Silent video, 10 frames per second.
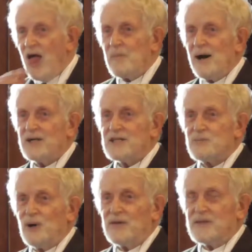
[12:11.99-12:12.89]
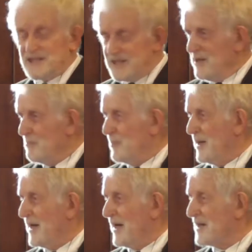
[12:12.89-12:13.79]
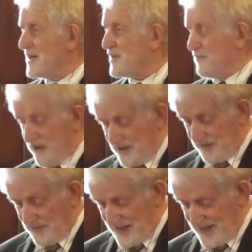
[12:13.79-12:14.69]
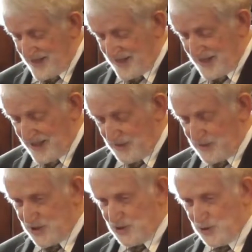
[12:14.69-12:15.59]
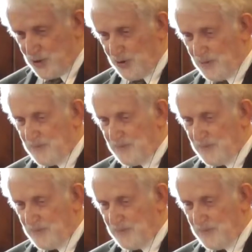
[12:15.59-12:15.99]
about his brothers begging at his feet, and how it was true.